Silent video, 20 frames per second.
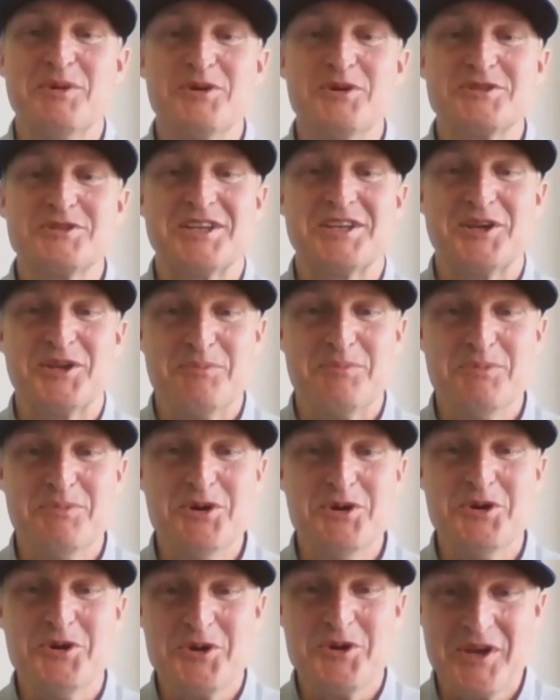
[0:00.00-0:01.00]
the moose, they're the
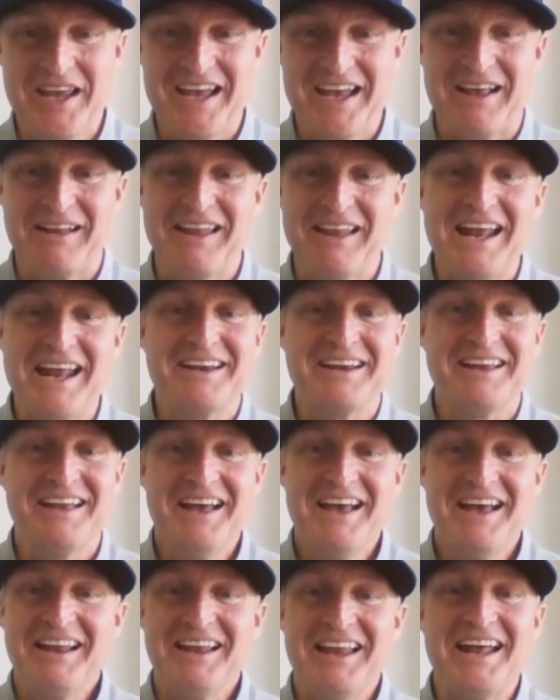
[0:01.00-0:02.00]
moo. Yeah, a
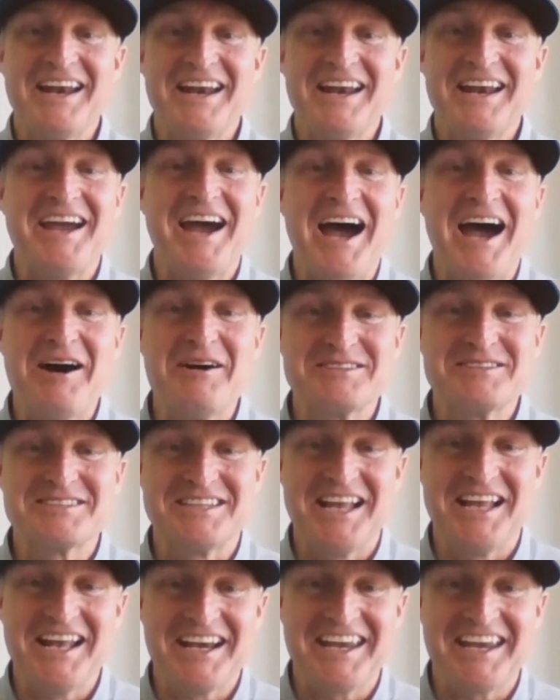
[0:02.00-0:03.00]
lot of
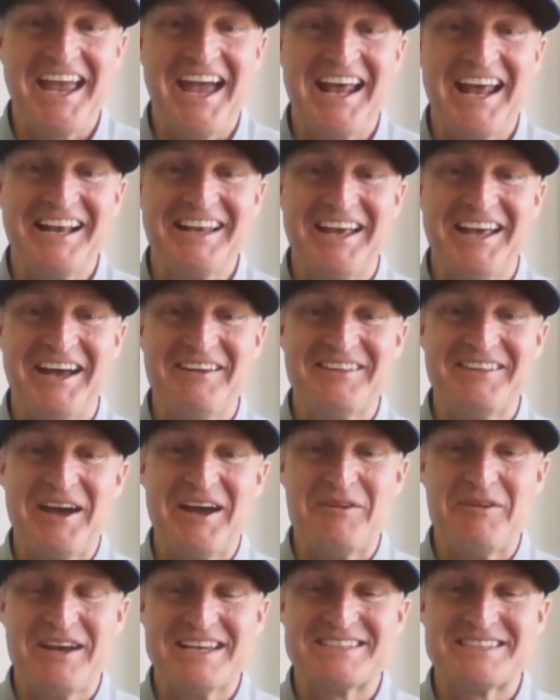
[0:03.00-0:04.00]
cows, a lot of cattle down
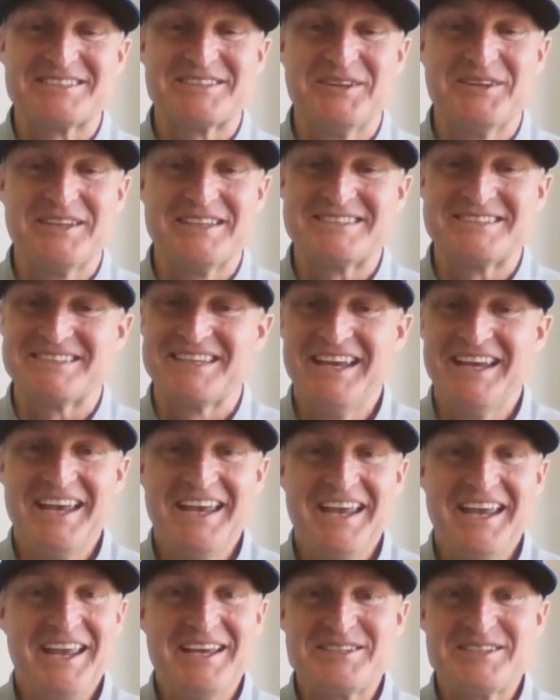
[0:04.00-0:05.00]
that way, so
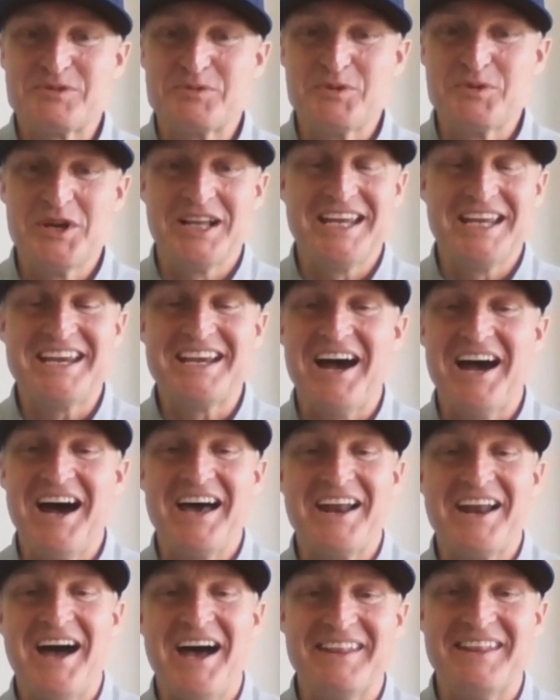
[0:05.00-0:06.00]
it's really
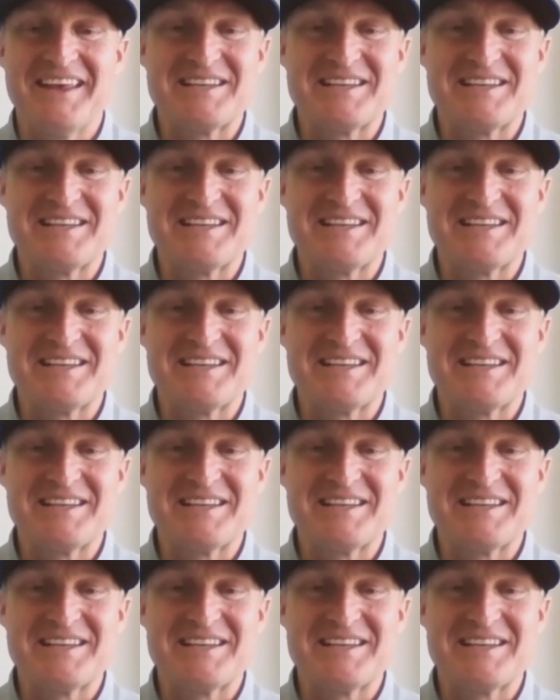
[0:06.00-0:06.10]
caught on.